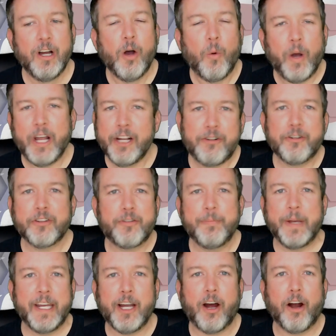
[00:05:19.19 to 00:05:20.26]
What interests
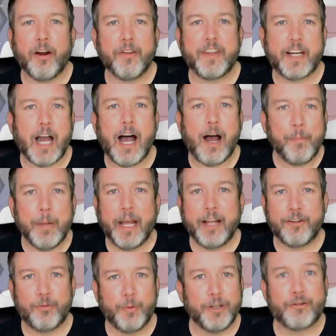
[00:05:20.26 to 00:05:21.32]
me are the
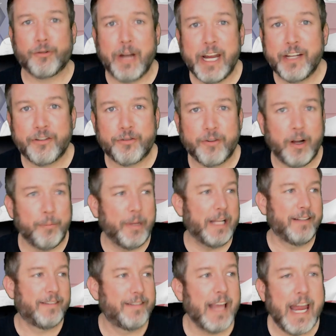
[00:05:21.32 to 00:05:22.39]
comments, which range from
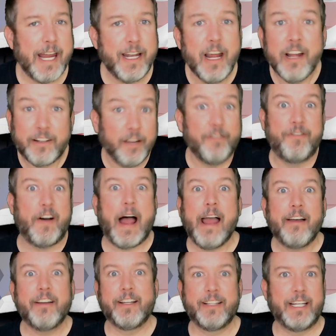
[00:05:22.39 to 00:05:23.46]
insane to
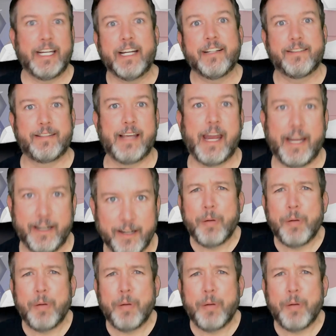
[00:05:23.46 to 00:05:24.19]
violently insane.